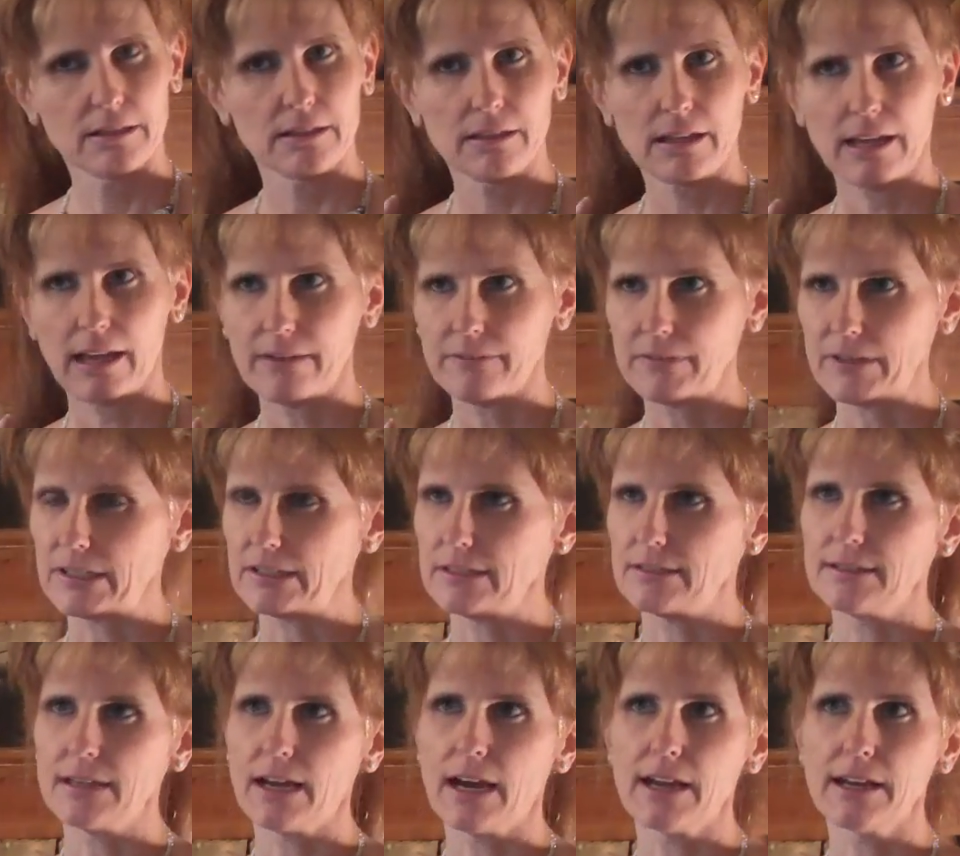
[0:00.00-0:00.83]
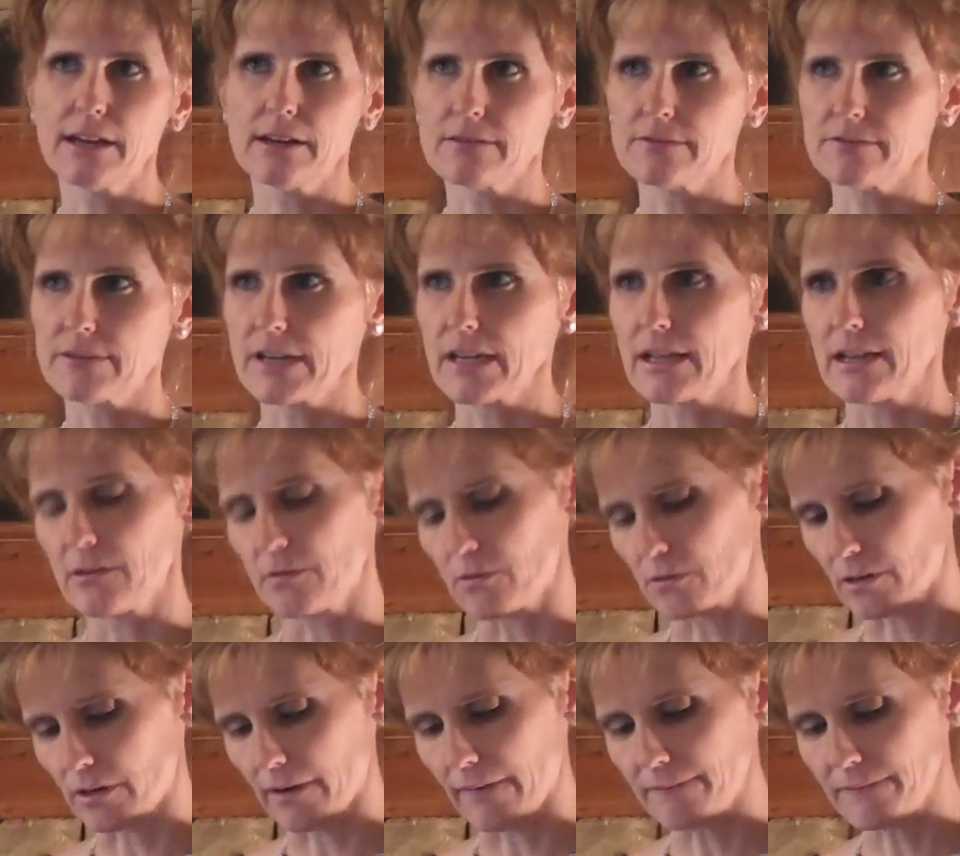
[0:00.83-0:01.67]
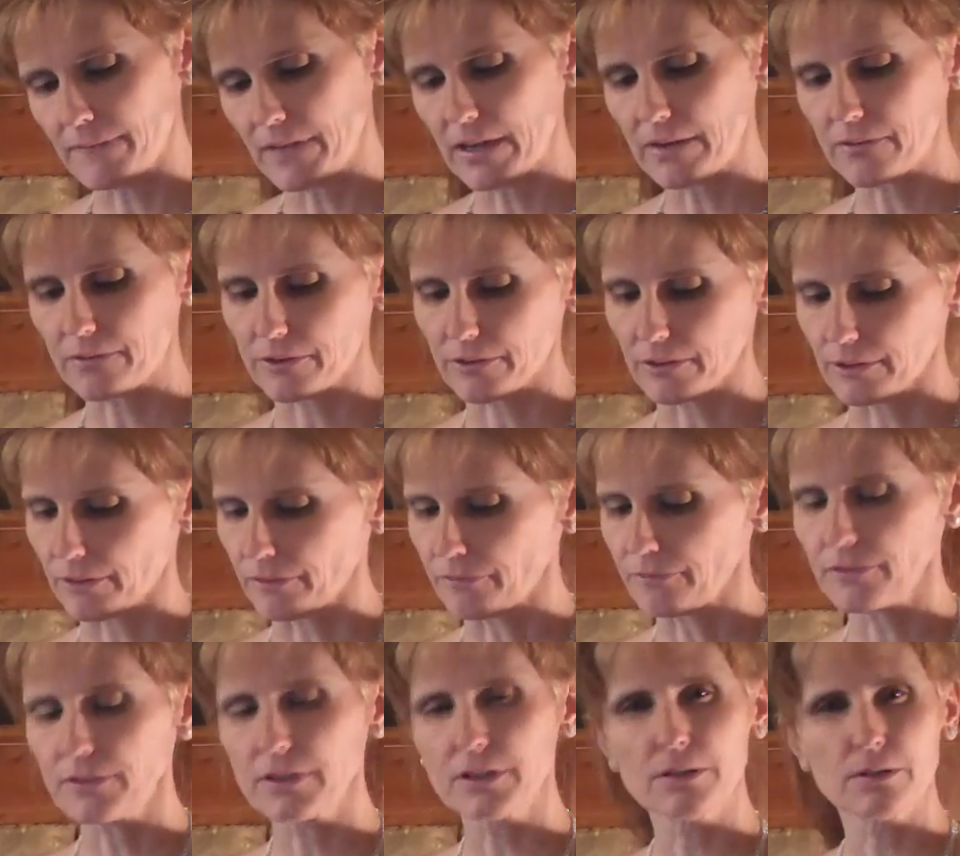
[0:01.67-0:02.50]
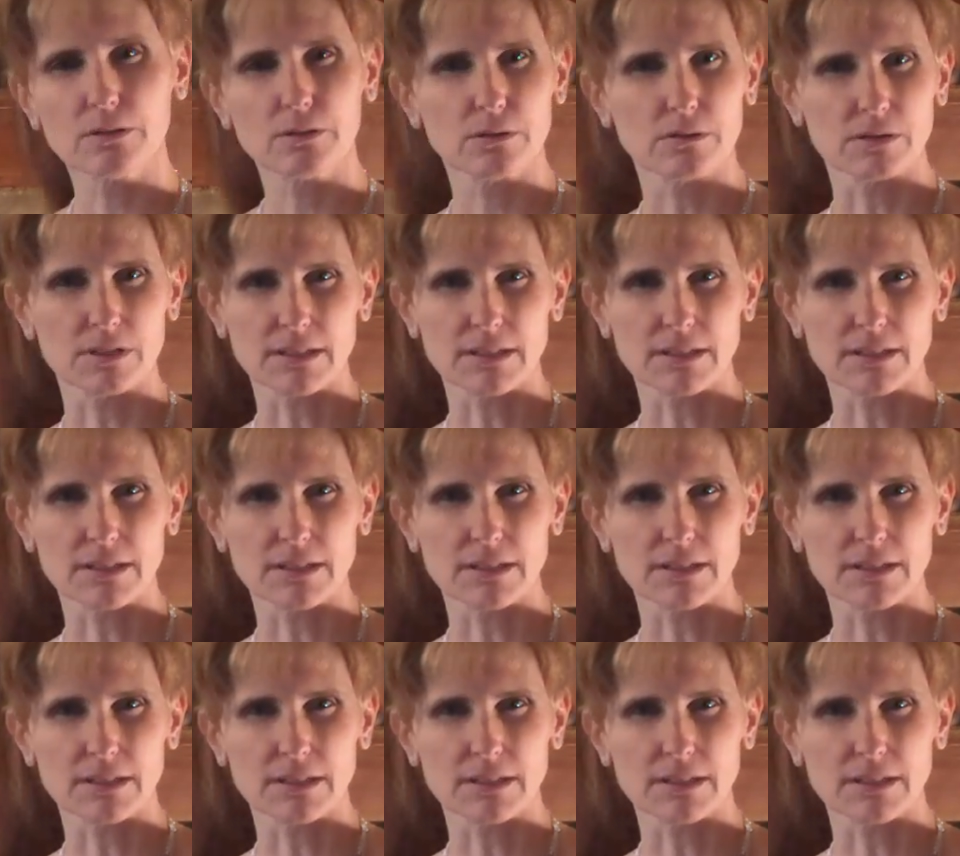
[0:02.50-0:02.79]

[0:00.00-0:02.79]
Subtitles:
having diarrhea or a fever, the flu,